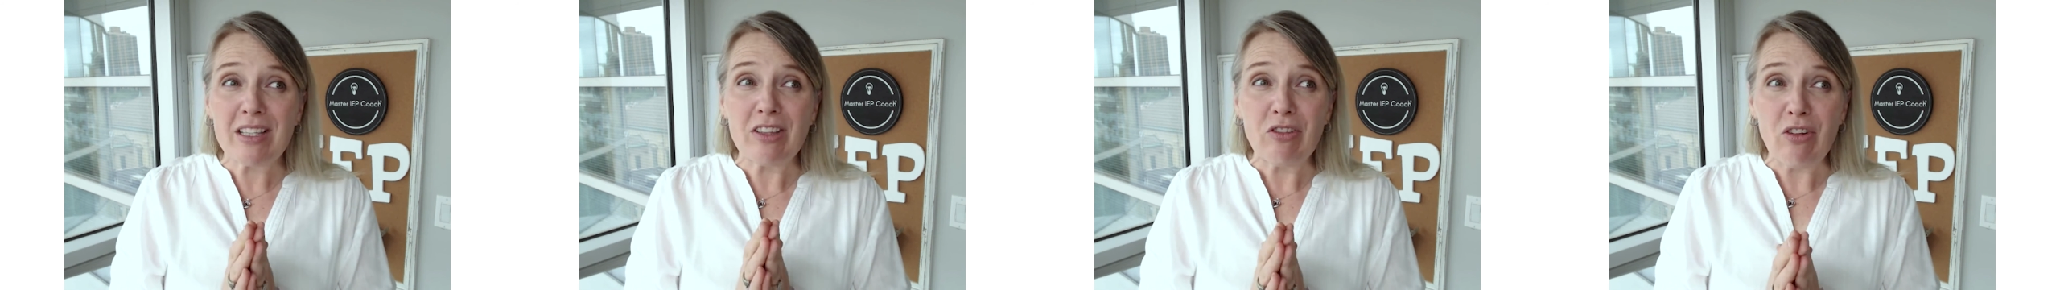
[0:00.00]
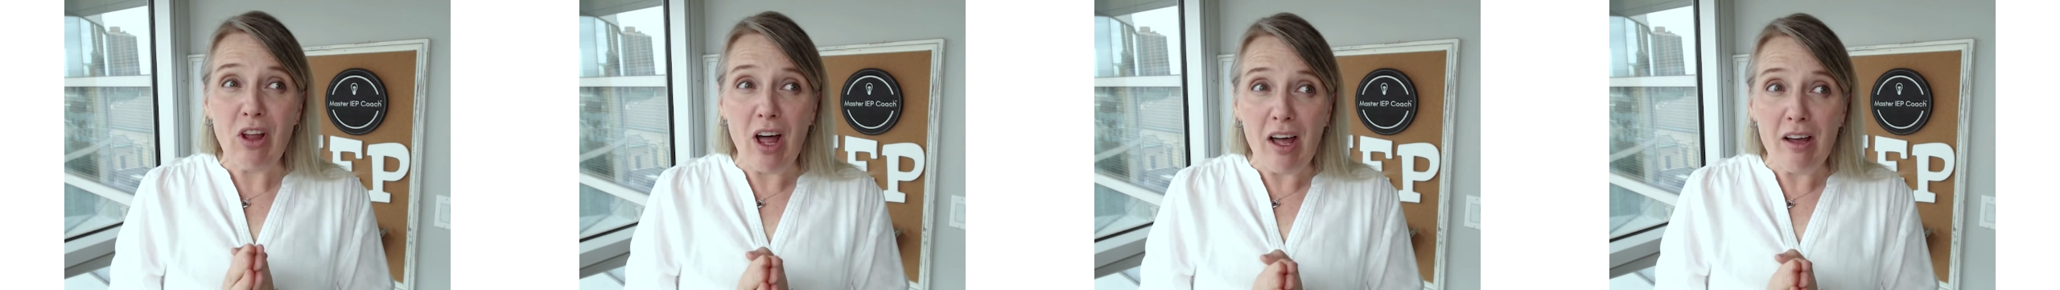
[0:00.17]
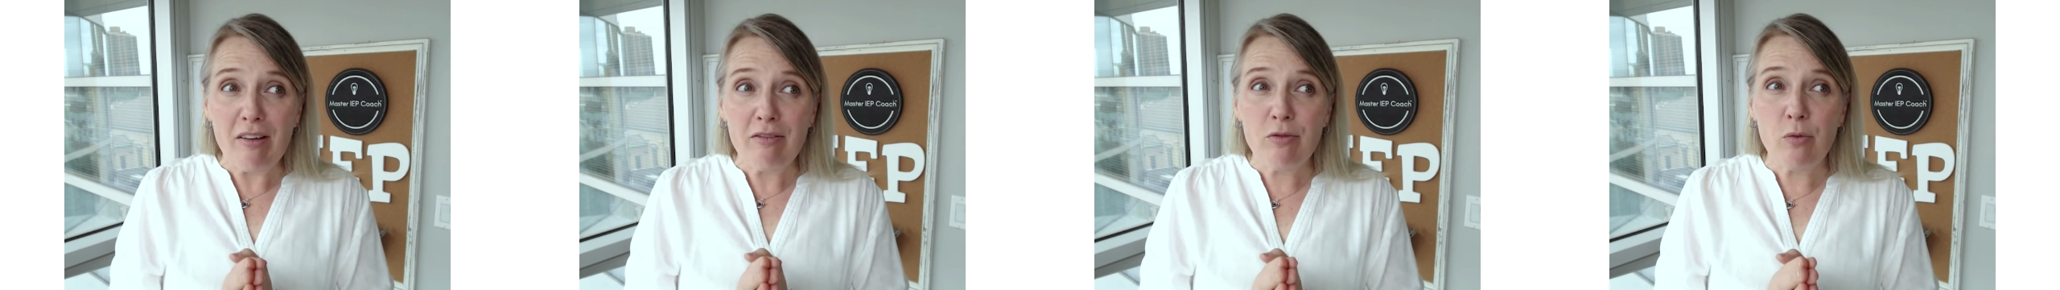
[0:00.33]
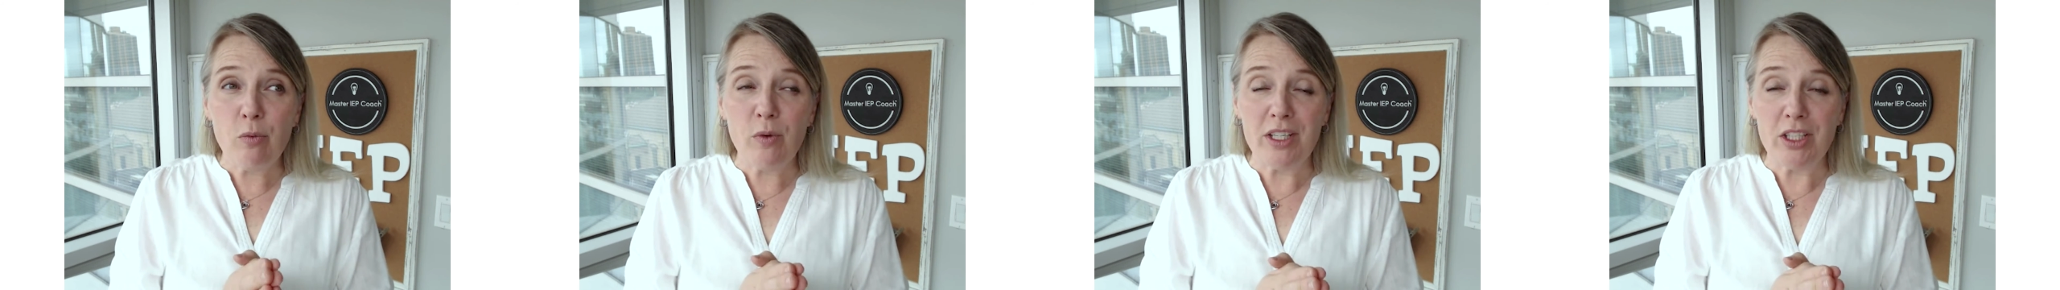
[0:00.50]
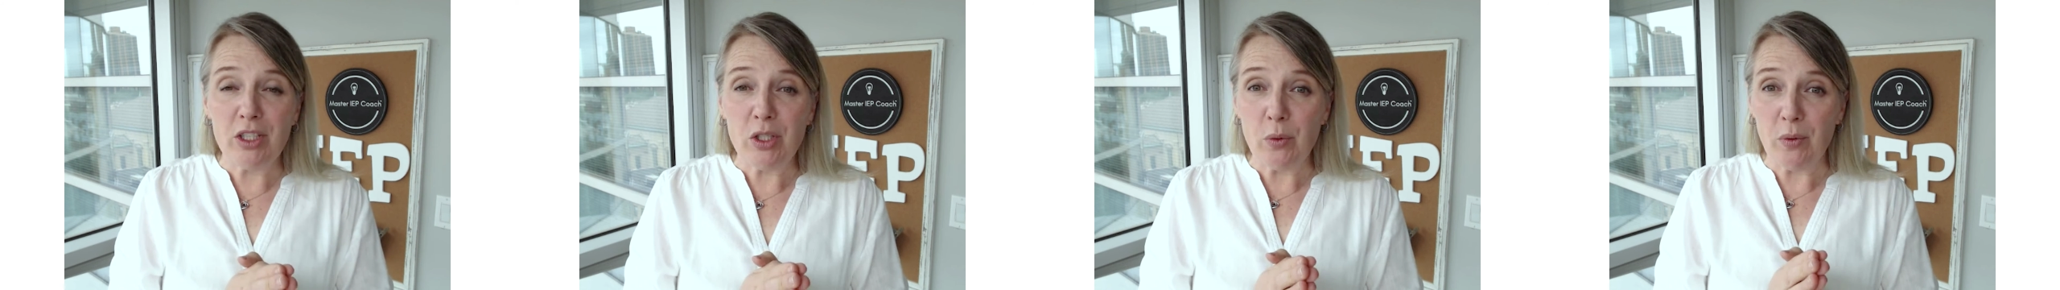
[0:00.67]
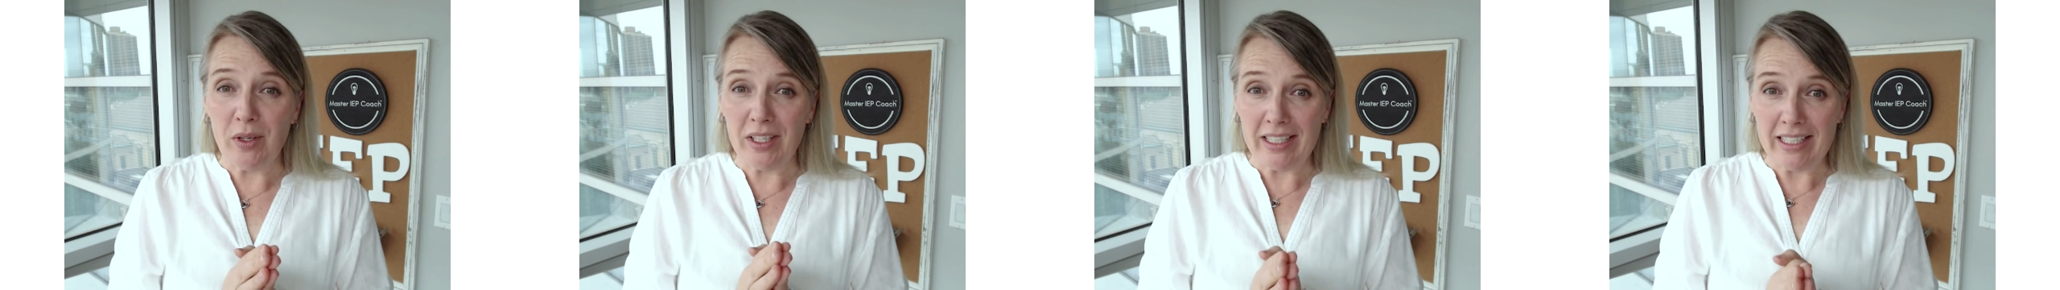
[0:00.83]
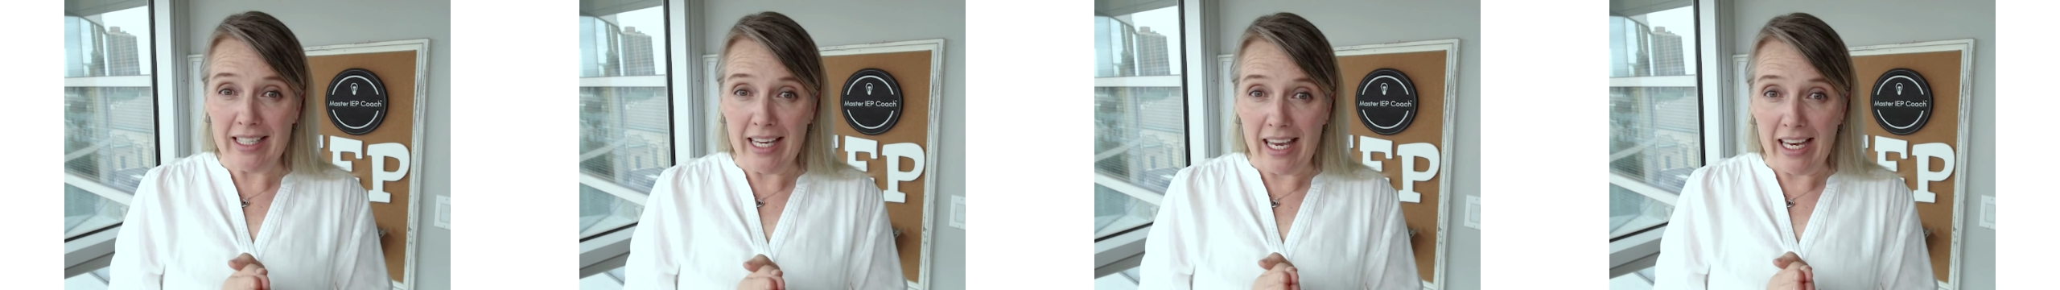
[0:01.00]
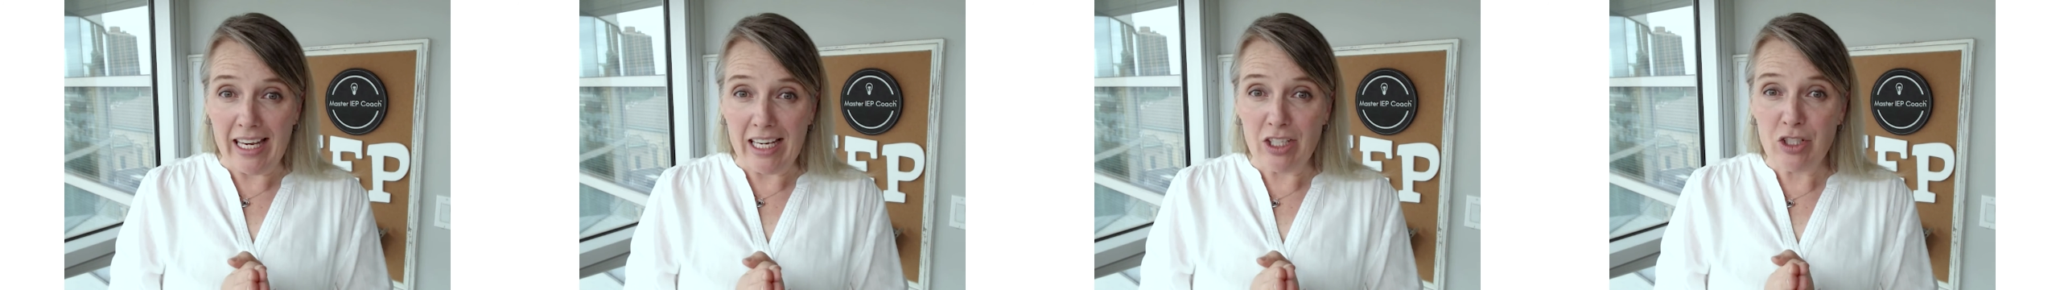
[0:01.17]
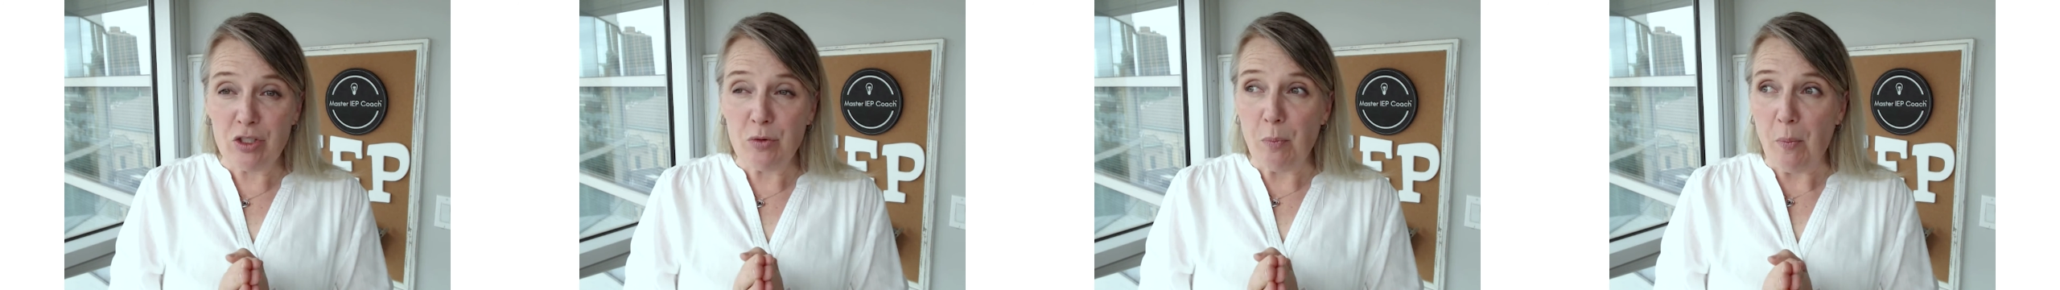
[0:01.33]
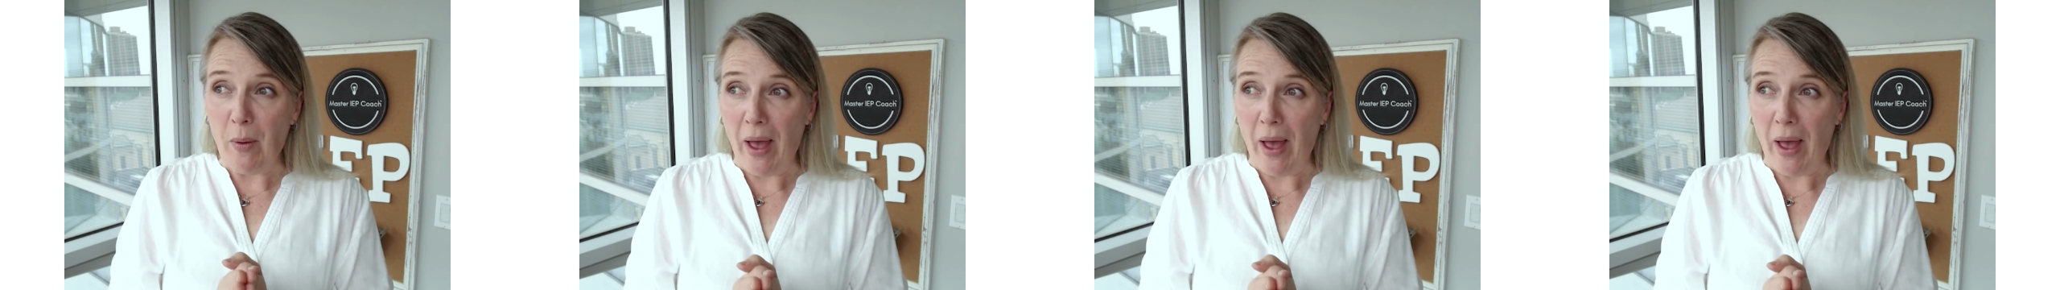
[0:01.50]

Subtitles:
love when you engage